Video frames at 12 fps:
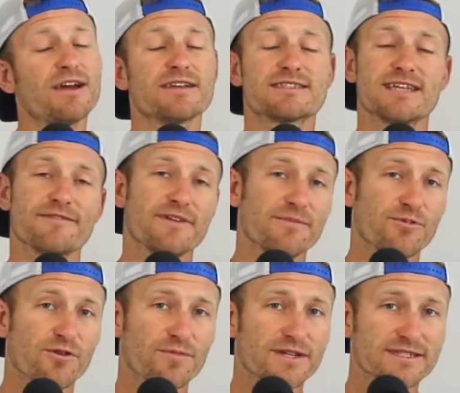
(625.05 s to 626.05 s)
Stefan
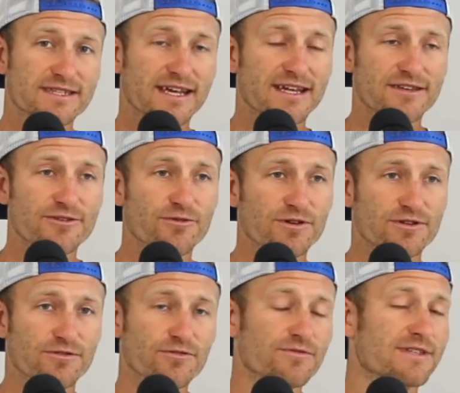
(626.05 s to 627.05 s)
Bormans and Jork
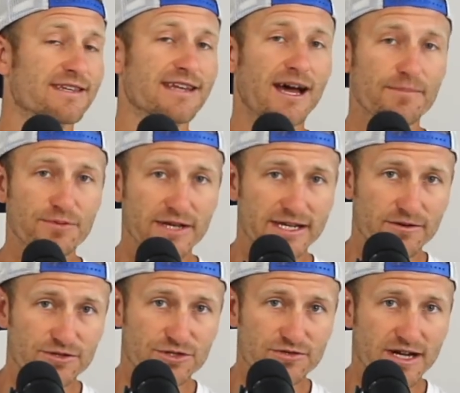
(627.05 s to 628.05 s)
de Groot did not play in
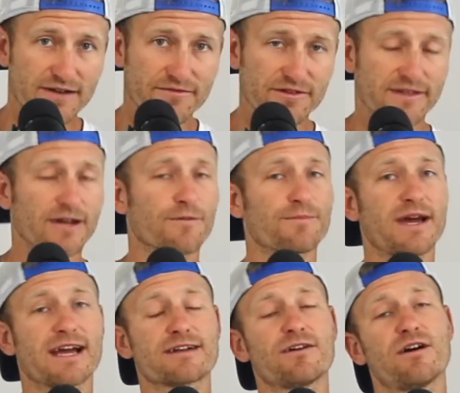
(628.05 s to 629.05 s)
Ostrava. They are
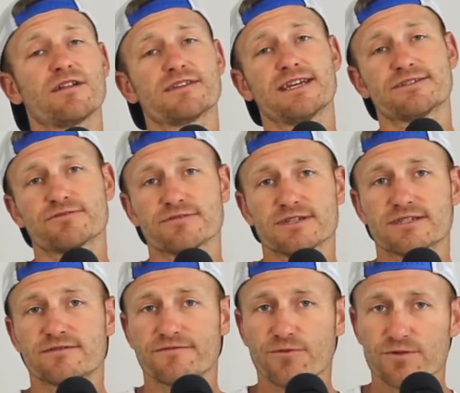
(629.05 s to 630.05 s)
back on the entry
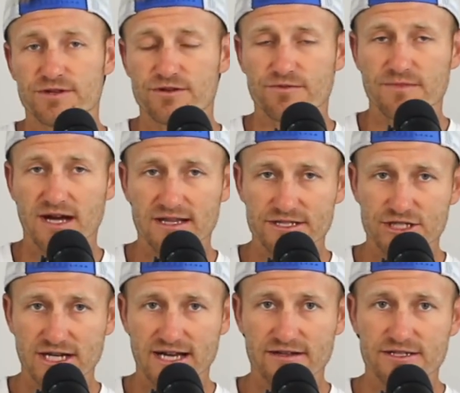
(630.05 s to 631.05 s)
list for the Jurmala
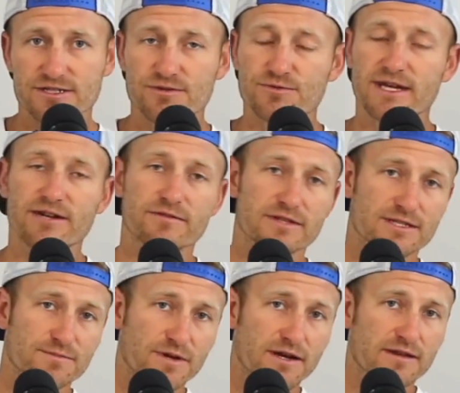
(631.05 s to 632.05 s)
Challenge later
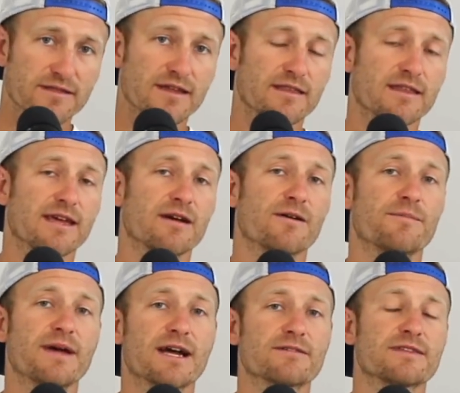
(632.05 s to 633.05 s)
this month, and they are
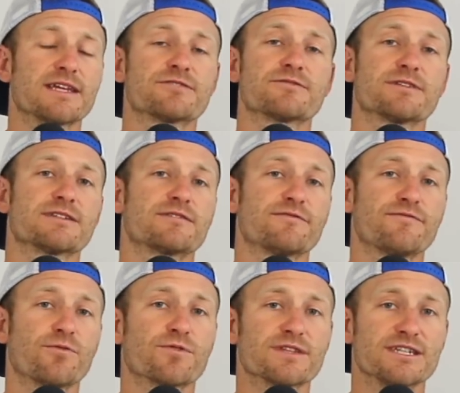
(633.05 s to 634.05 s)
back on the entry list
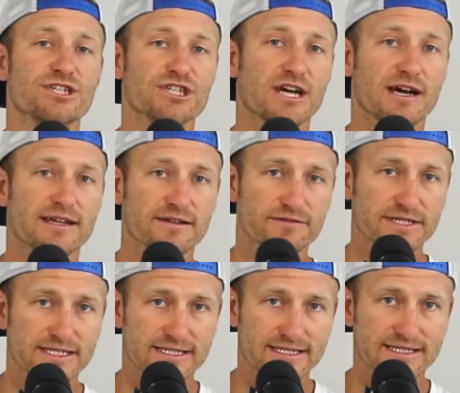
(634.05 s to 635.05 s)
for the Stade
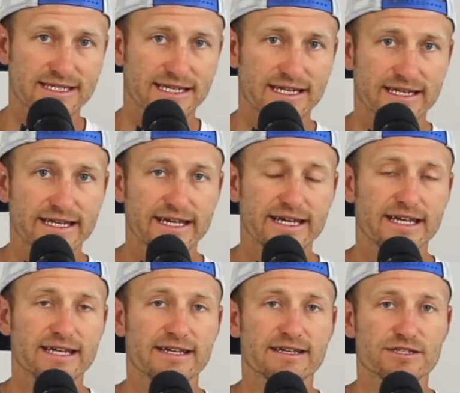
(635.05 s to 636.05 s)
Elite 16
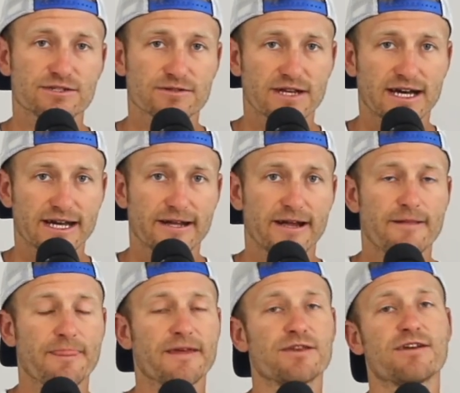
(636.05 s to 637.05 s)
in July.
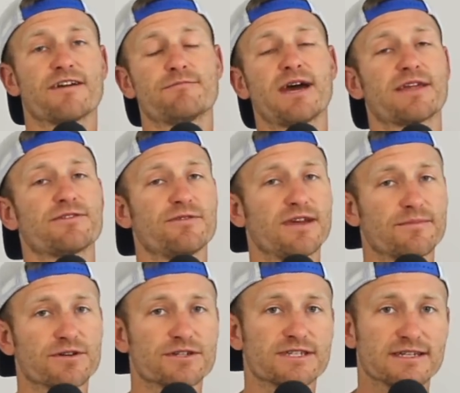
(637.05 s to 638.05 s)
Then you have Matthew
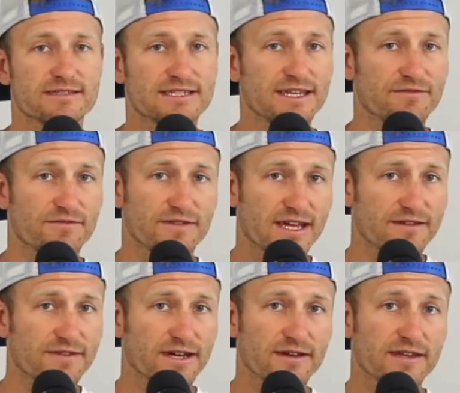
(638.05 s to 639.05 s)
Immers and Steven van de
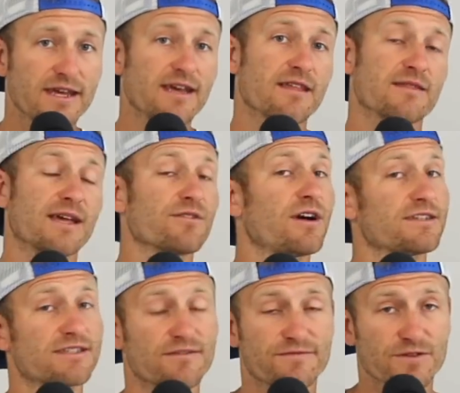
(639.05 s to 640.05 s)
Velde. They
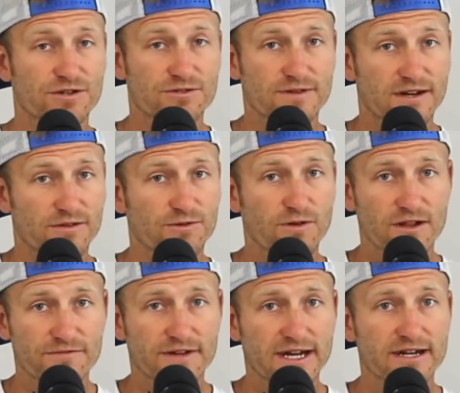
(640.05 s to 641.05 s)
lost in the first round of the
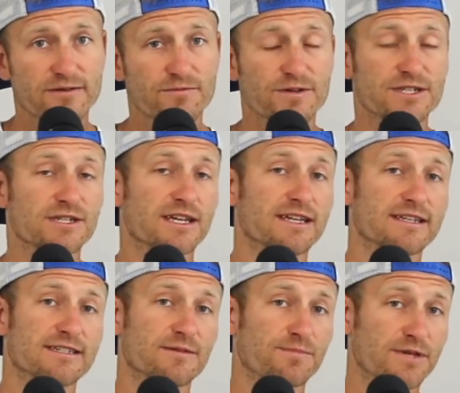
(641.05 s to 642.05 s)
qualifier, which
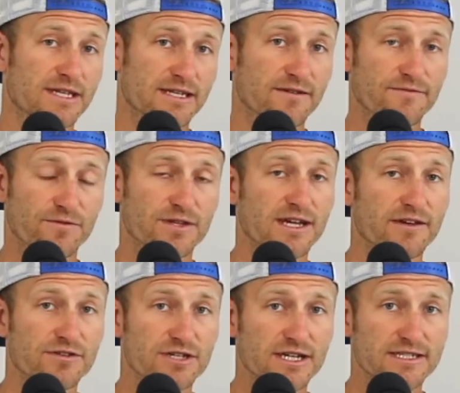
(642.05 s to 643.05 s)
is big for the
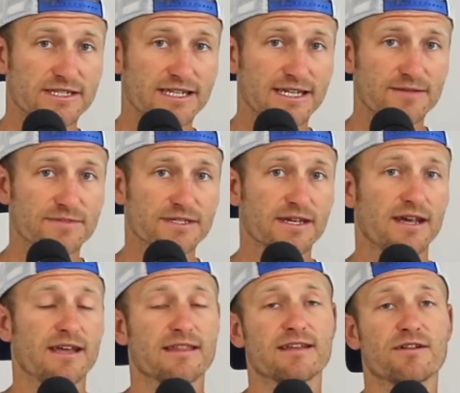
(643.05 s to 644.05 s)
other Dutch teams.
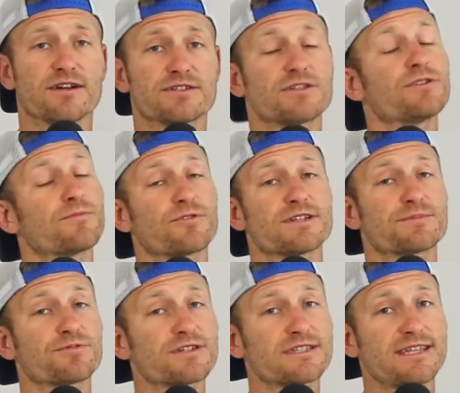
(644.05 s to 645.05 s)
They lost to Maurits
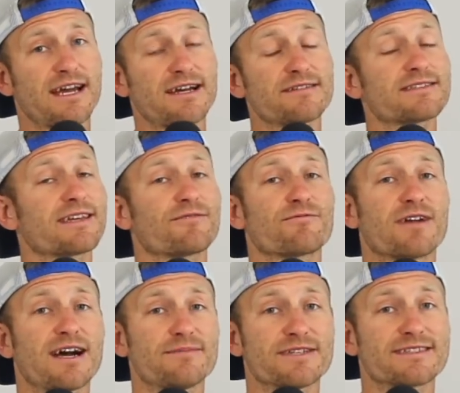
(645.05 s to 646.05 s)
Pristals and
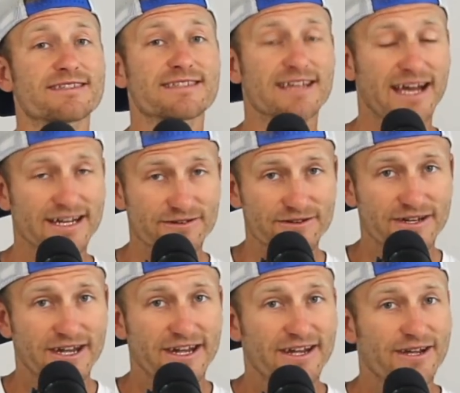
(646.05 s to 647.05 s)
Robin Seidel,
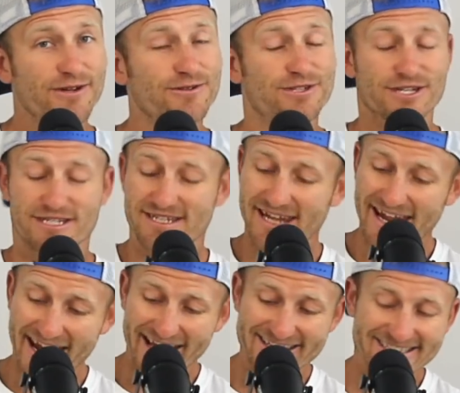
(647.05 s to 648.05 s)
who just
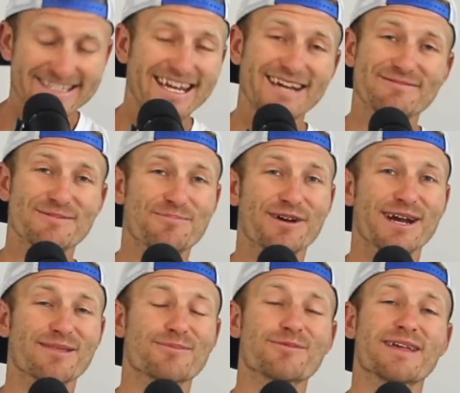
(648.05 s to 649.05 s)
can't seem to
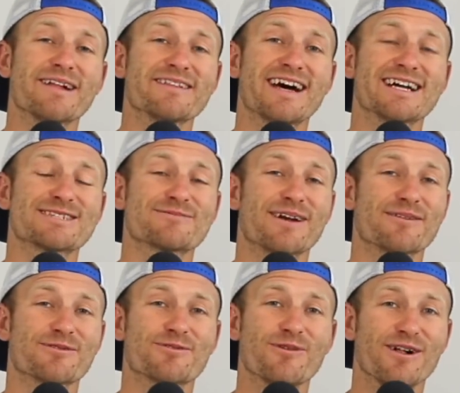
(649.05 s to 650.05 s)
break through that last round of
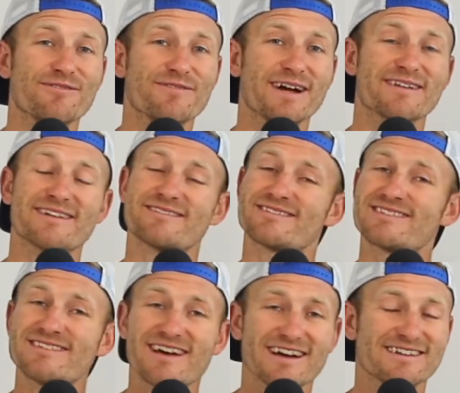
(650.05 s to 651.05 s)
the qualifier. They're just
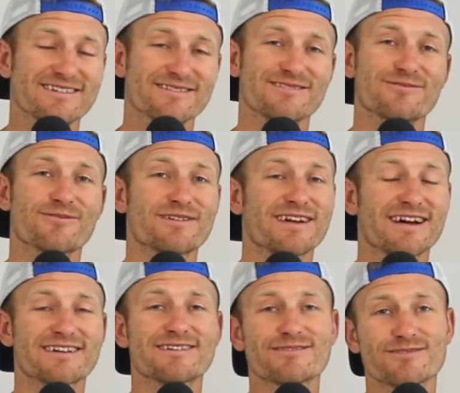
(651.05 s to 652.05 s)
knocking on the
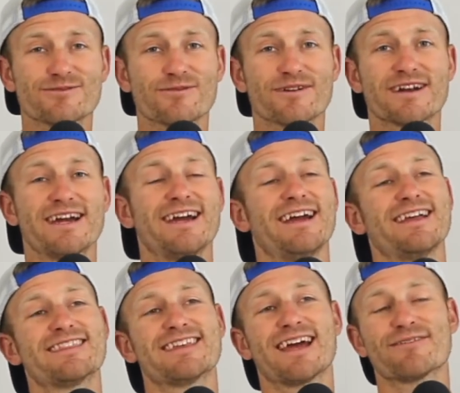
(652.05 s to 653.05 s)
door.
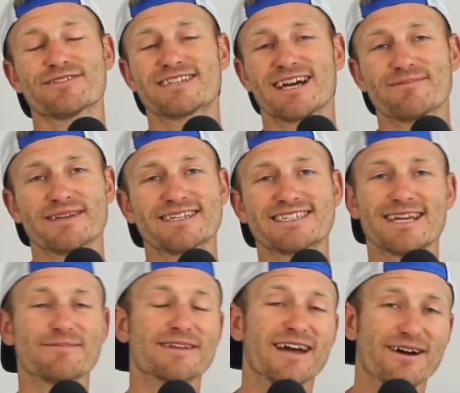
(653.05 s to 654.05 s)
Then every time they
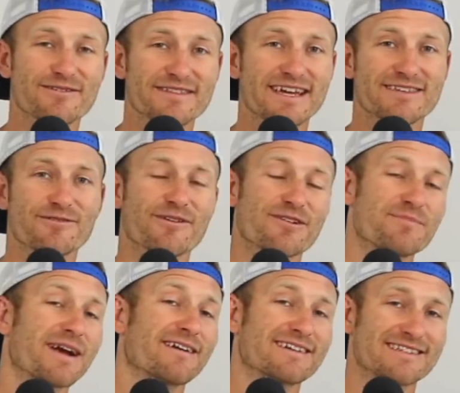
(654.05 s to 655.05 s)
seem to knock on that door, an
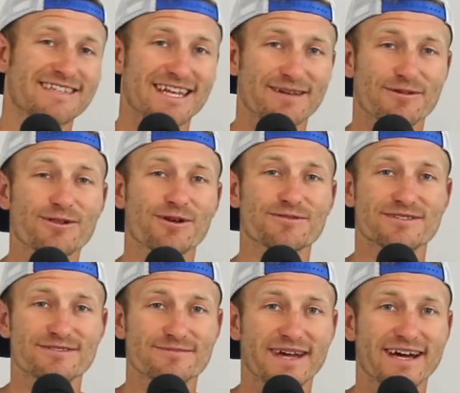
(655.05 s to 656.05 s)
American team
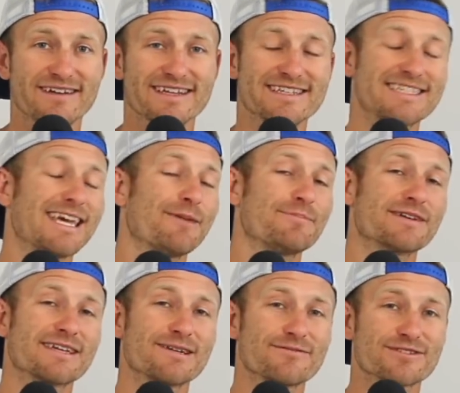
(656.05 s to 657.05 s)
closes them out. In
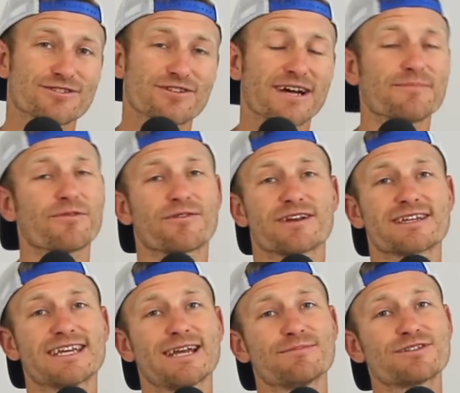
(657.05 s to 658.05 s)
Tepic, it was Triborn and
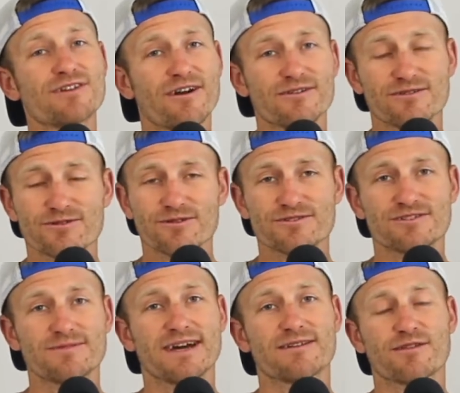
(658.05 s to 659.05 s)
Kame Schock who closed
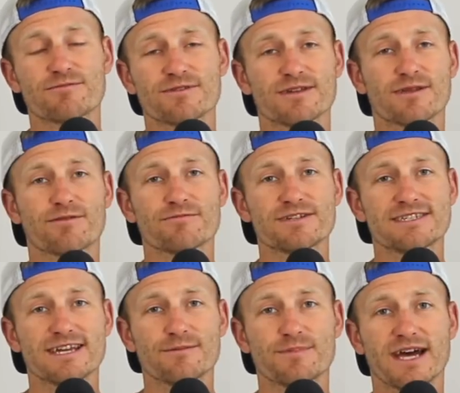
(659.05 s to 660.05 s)
them out in a thrilling
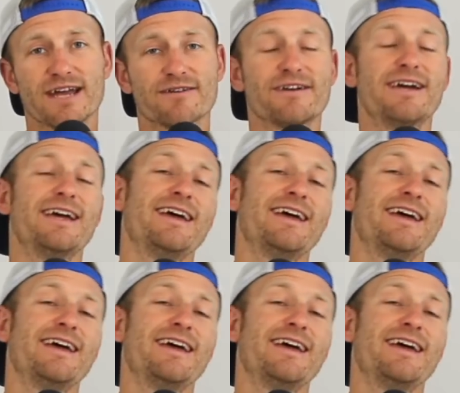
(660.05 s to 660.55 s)
3-set battle.